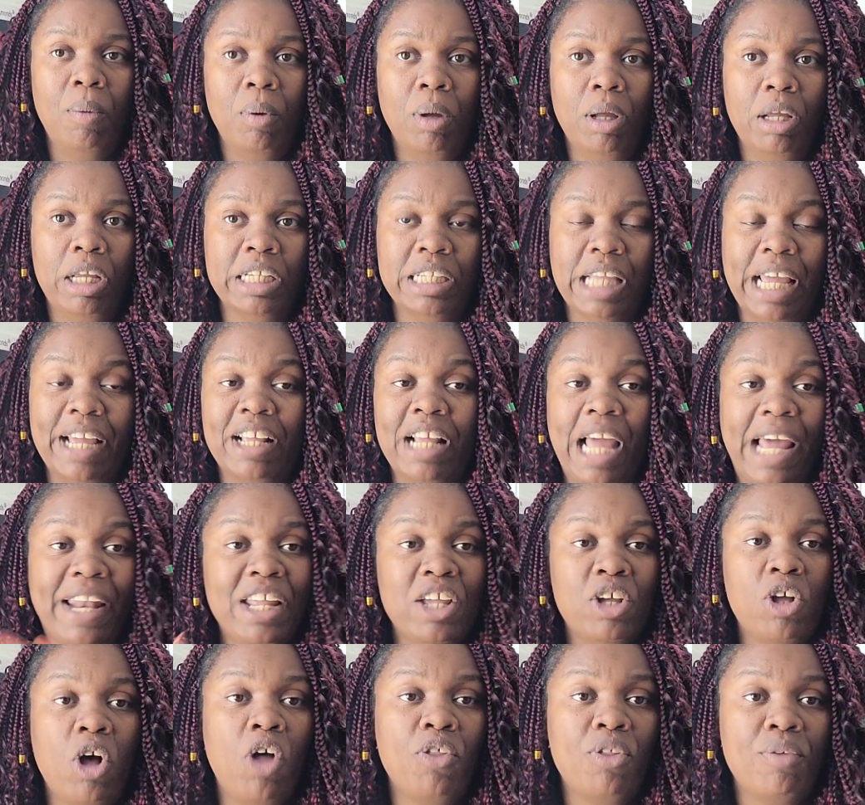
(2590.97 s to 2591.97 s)
because I, I
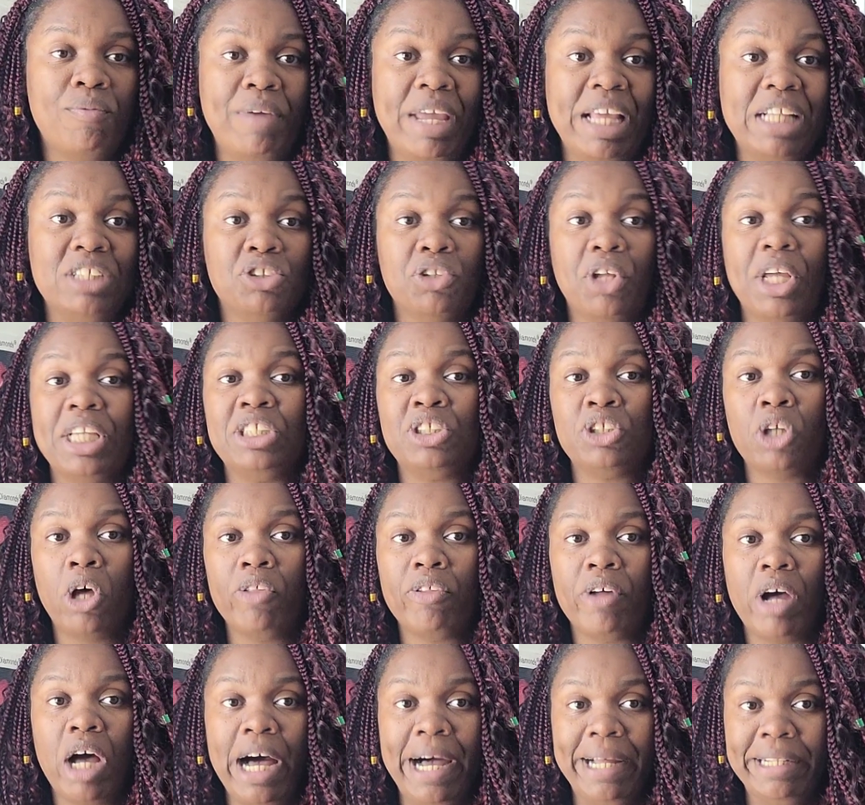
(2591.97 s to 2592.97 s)
didn't call the vet until I saw
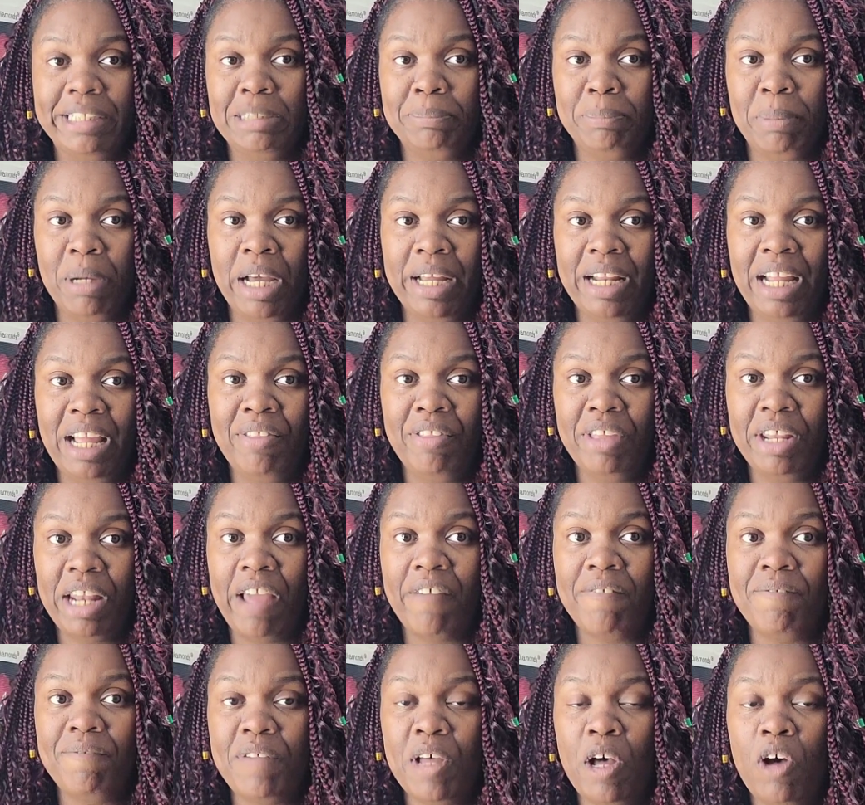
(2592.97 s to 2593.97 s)
the hot spot. And then
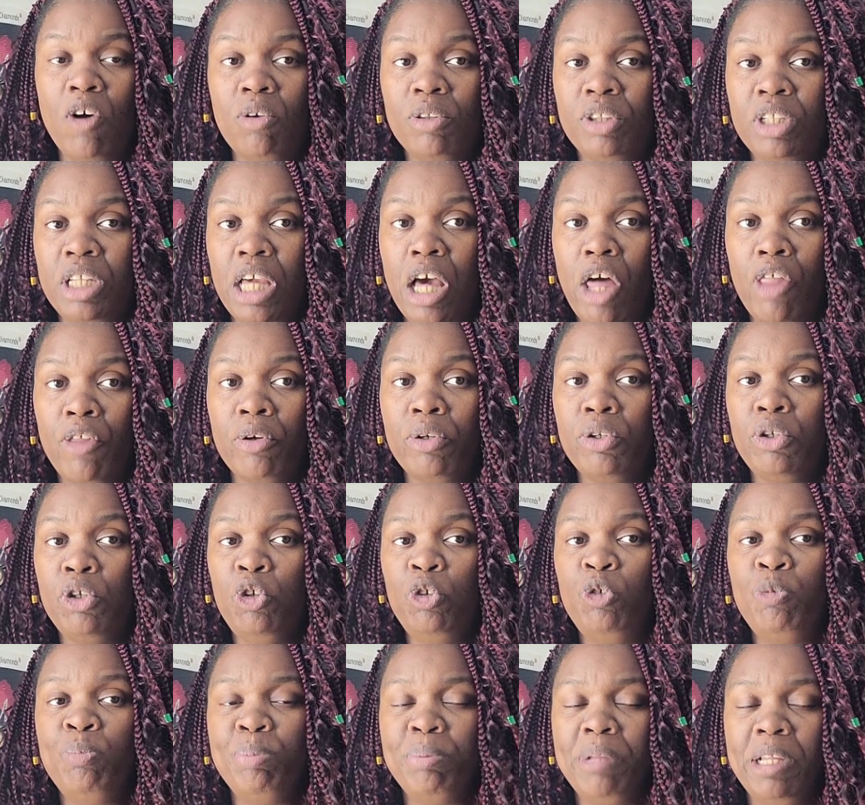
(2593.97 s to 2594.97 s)
I felt the other
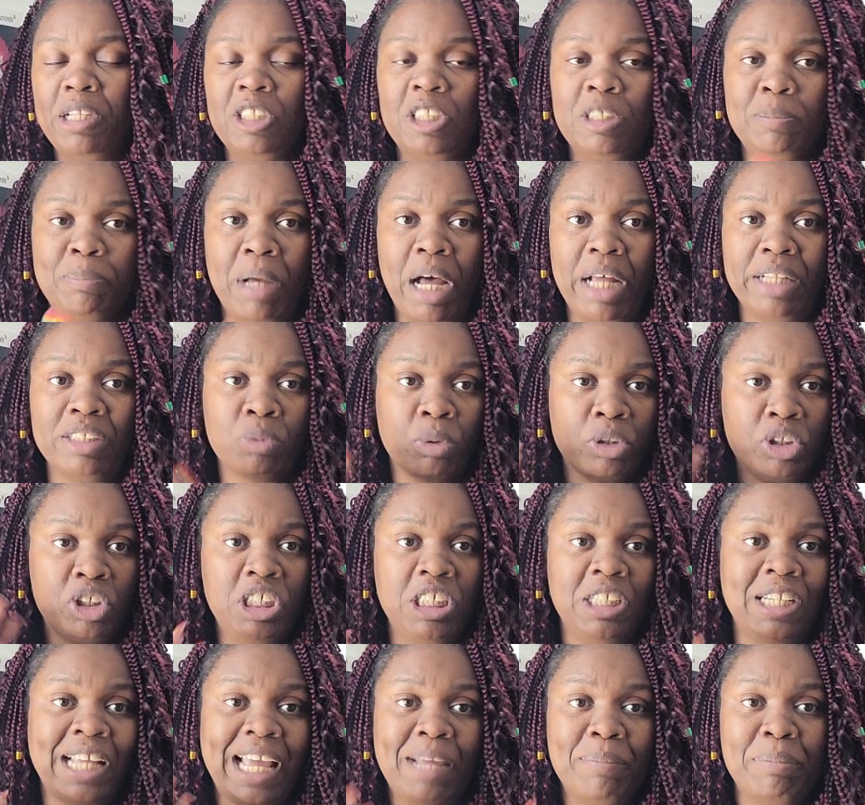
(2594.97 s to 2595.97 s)
two sp spots where
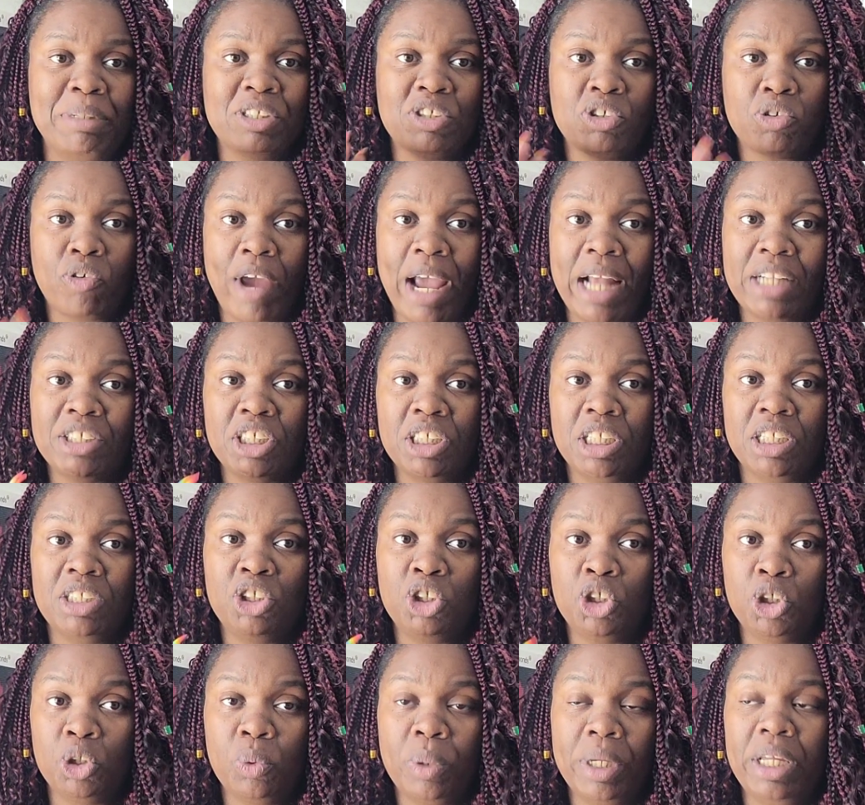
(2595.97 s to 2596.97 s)
she had been scratching and
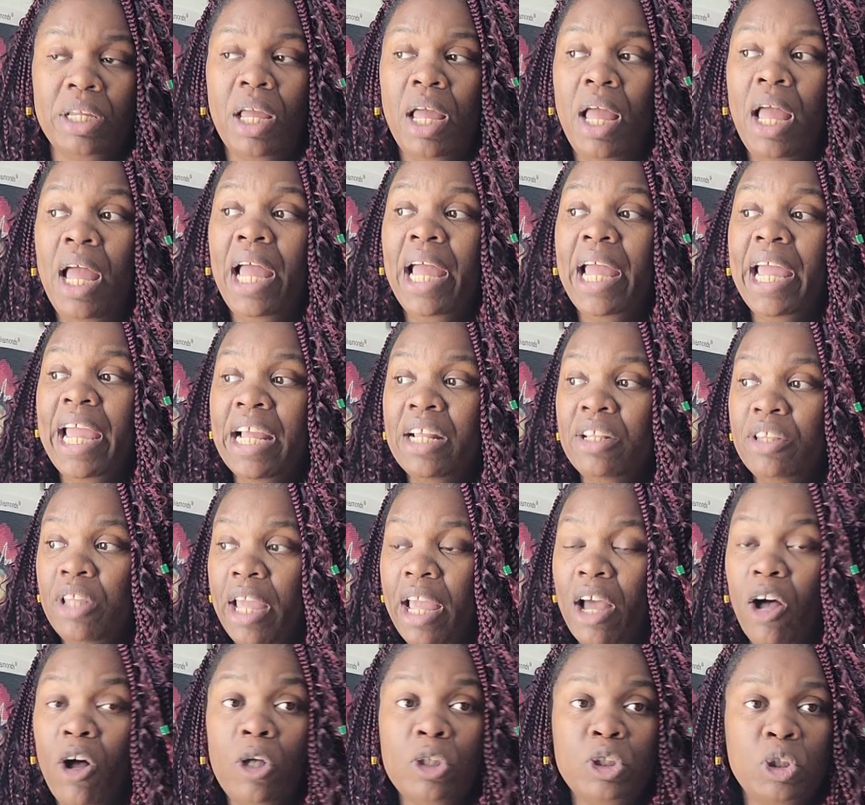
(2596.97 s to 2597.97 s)
chewing and
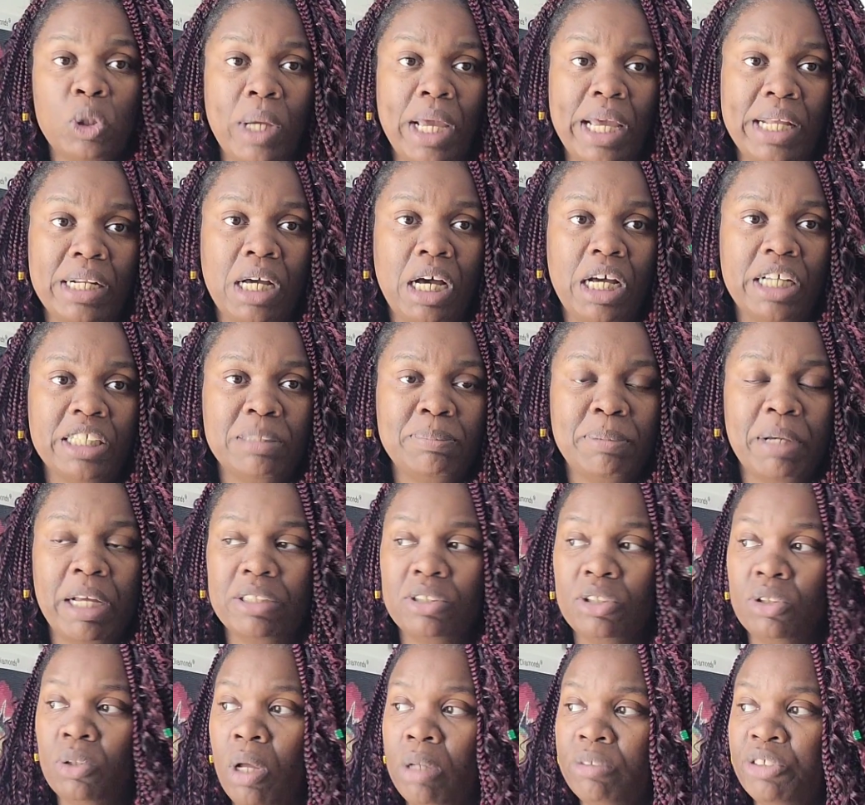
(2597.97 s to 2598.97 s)
they also had hot
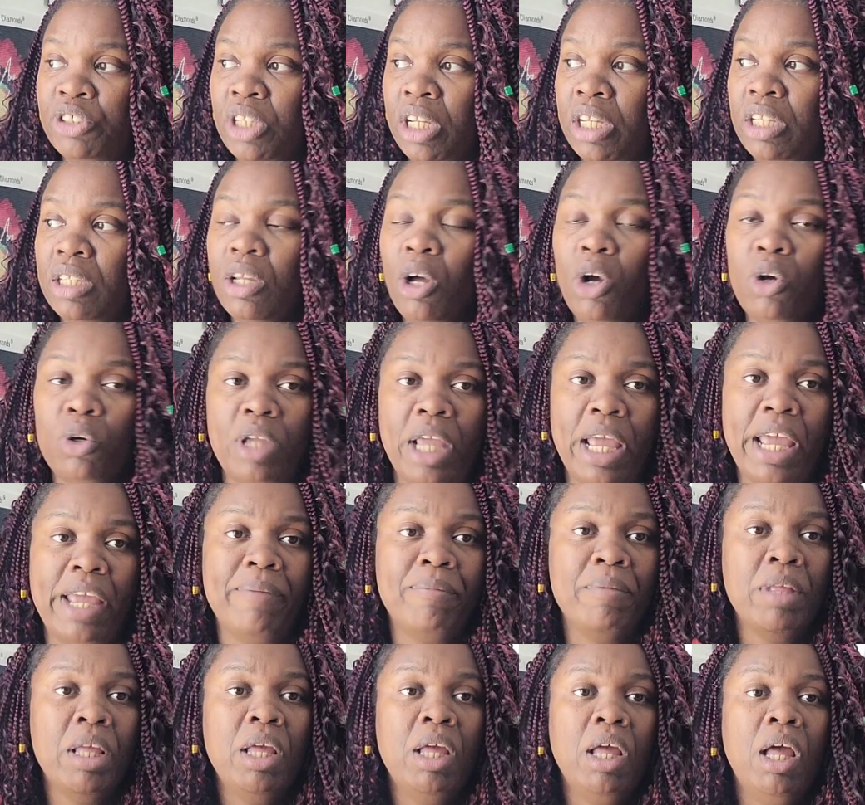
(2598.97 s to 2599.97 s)
spots. So I was like,
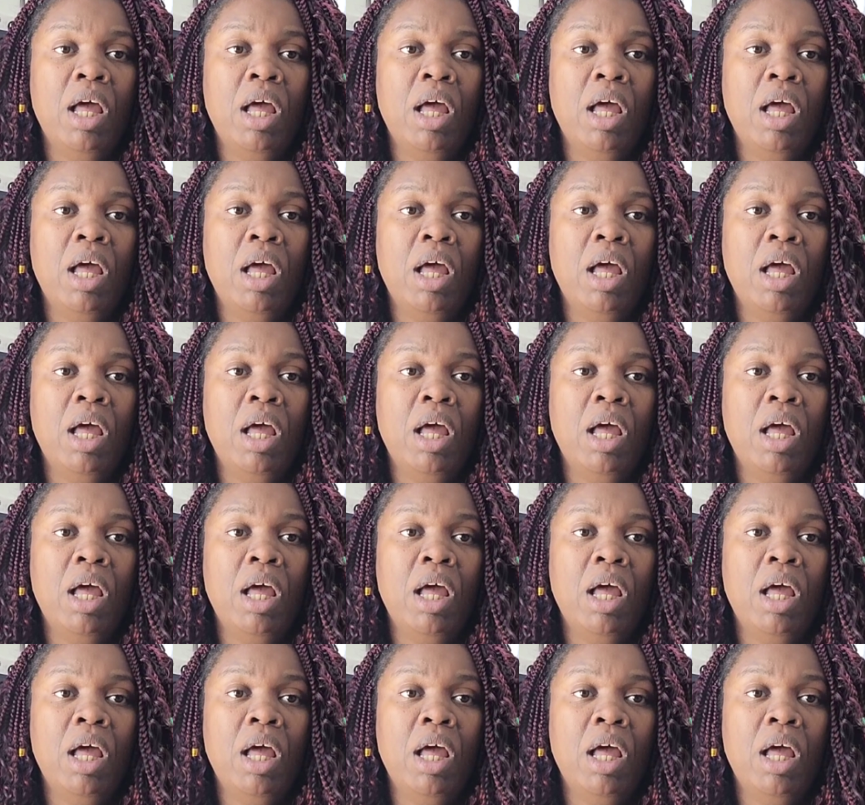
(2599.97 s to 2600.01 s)
okay,